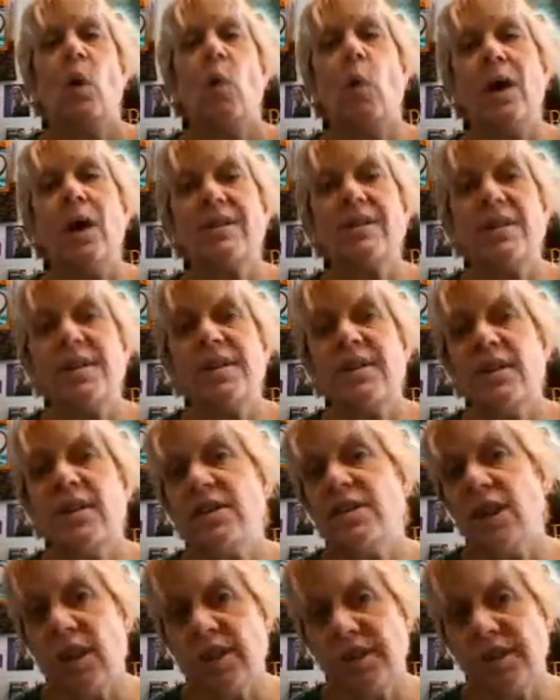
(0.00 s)
What does the
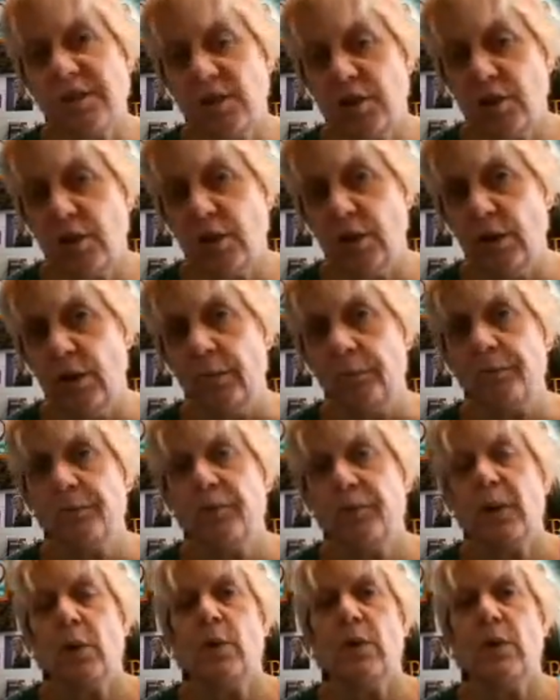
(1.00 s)
dust do?
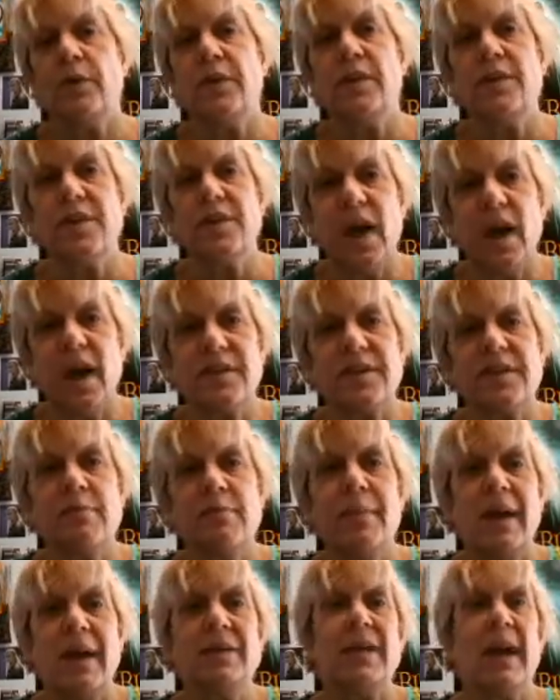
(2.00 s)
Well, the dust
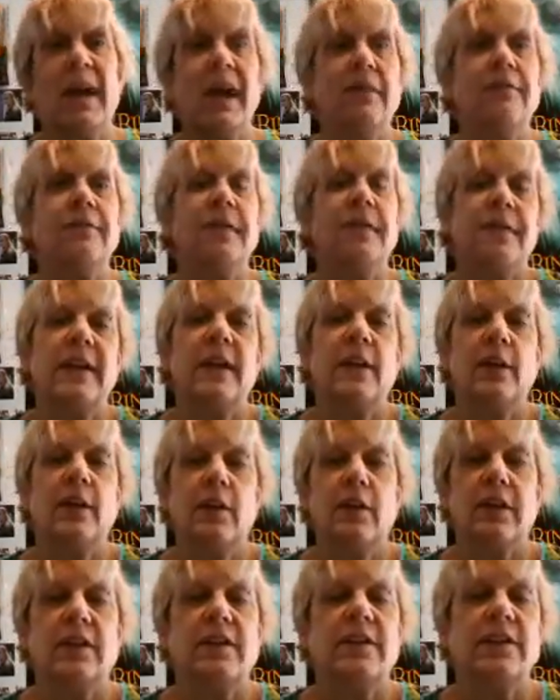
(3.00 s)
makes everything
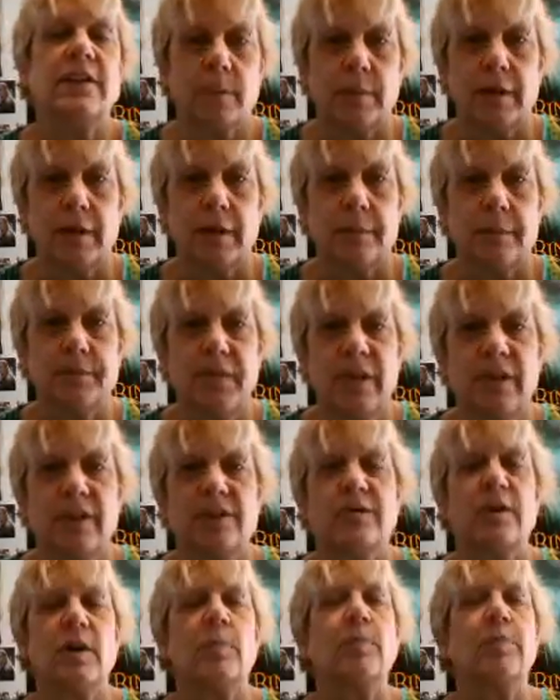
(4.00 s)
look dimmer. It
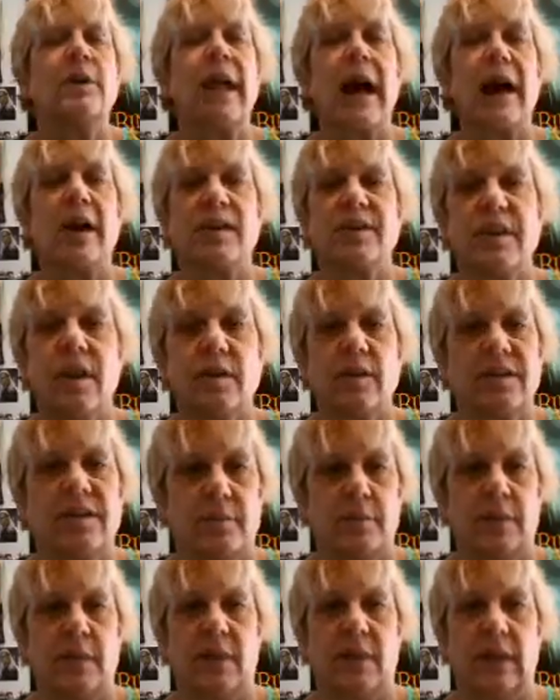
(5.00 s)
sort of blocks out
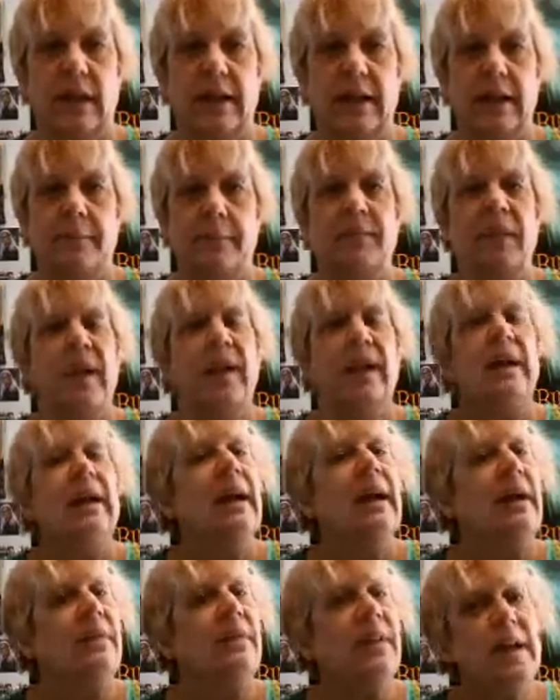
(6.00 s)
some of the light.
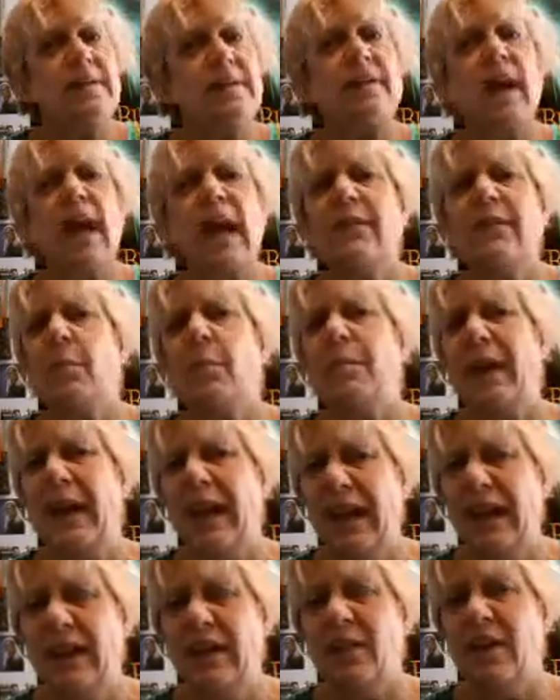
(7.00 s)
And that's kind of a
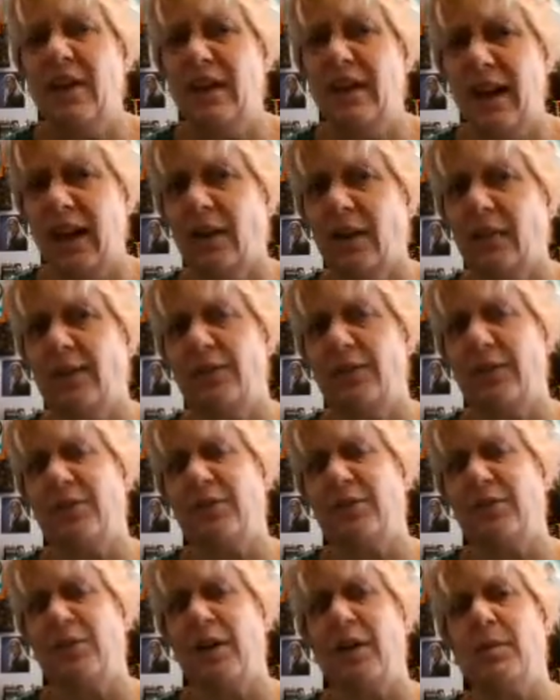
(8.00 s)
pain in the neck for
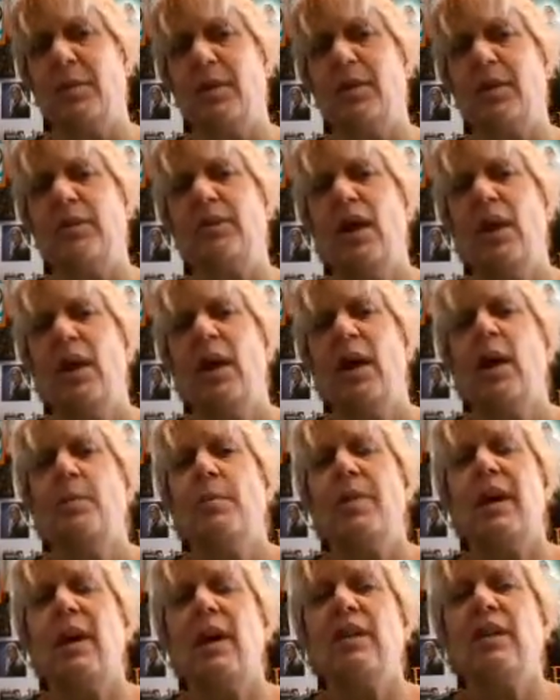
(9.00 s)
astronomers,
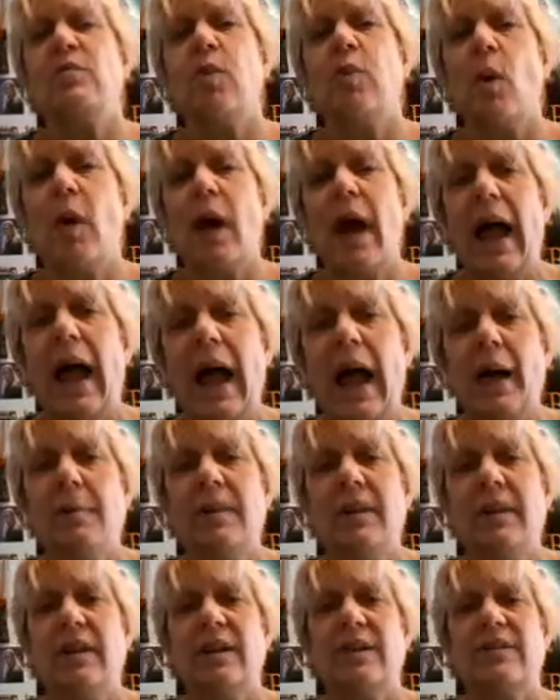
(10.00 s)
because what will
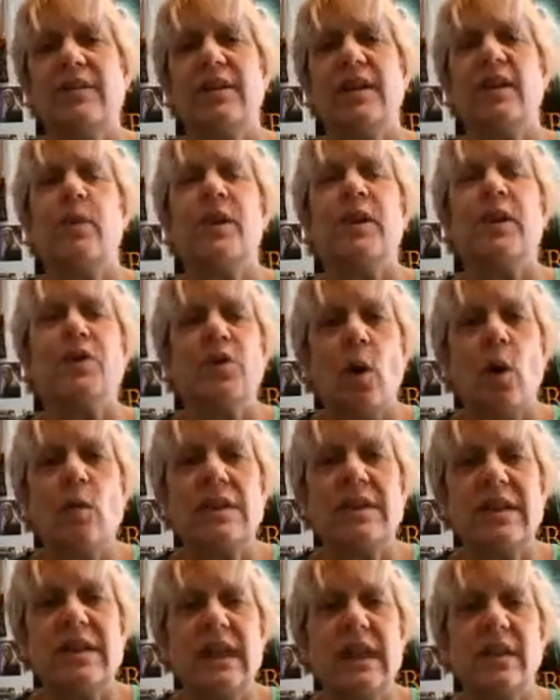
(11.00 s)
happen is if we
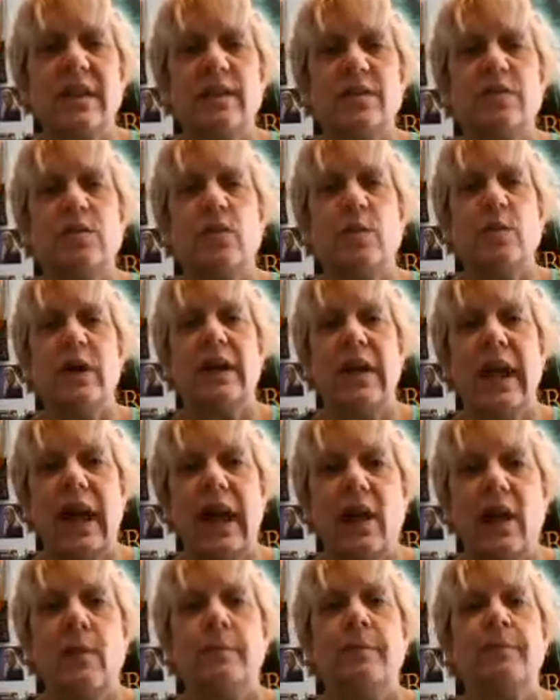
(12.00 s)
don't take into
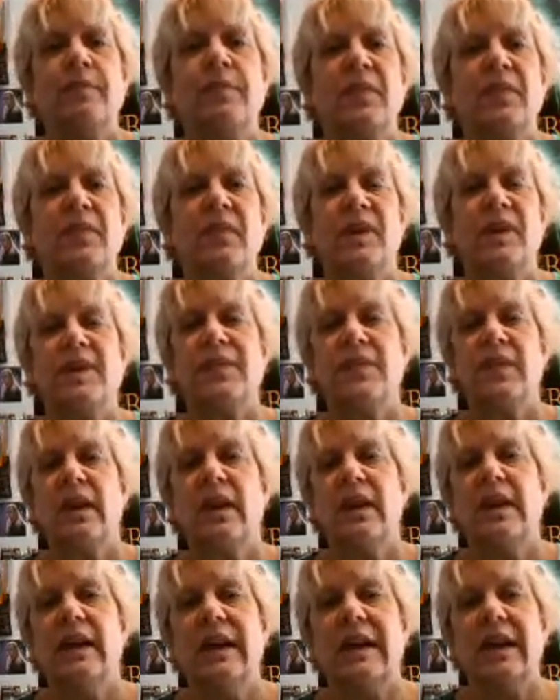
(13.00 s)
account this
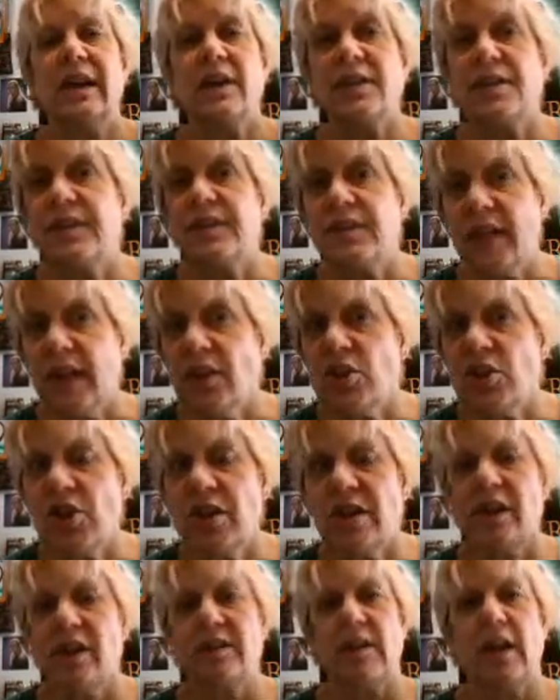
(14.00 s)

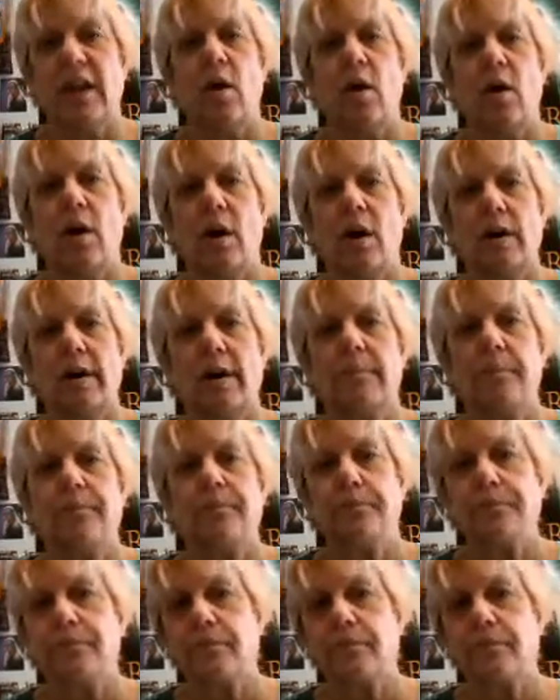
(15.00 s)
extinction, as they call it,